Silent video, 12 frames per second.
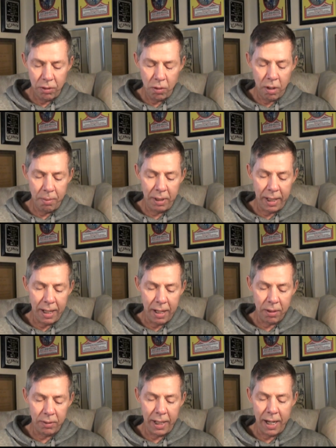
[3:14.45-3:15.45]
Normally
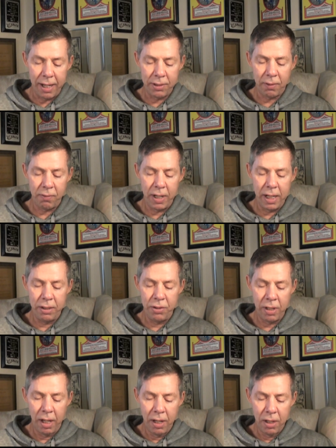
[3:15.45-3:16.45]
I only ask friends